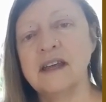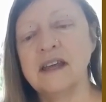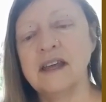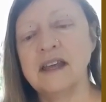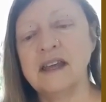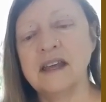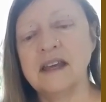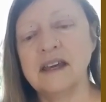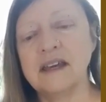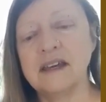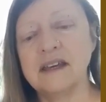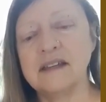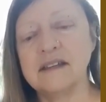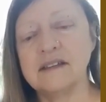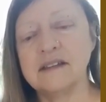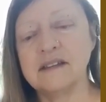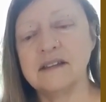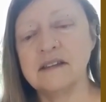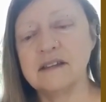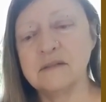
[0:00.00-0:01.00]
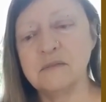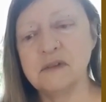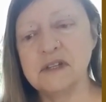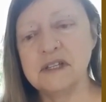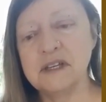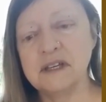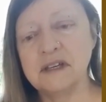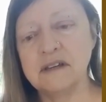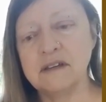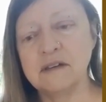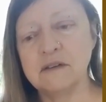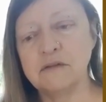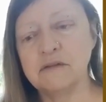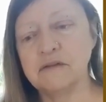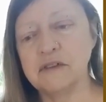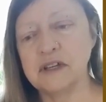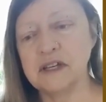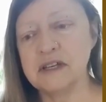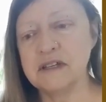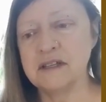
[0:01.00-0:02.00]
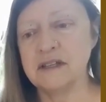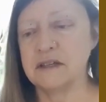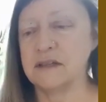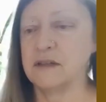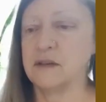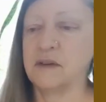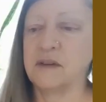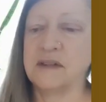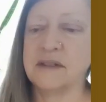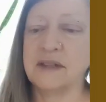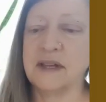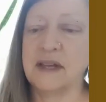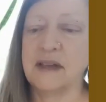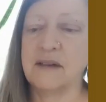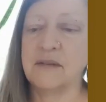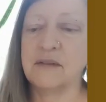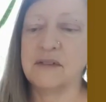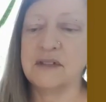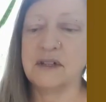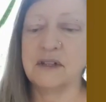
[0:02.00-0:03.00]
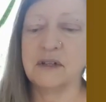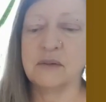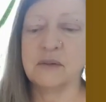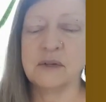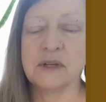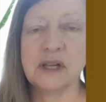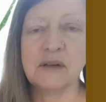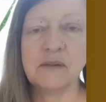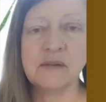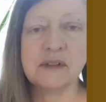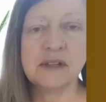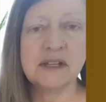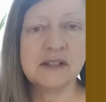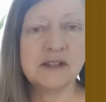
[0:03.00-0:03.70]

And this particular fleece, as soon as I started working with it,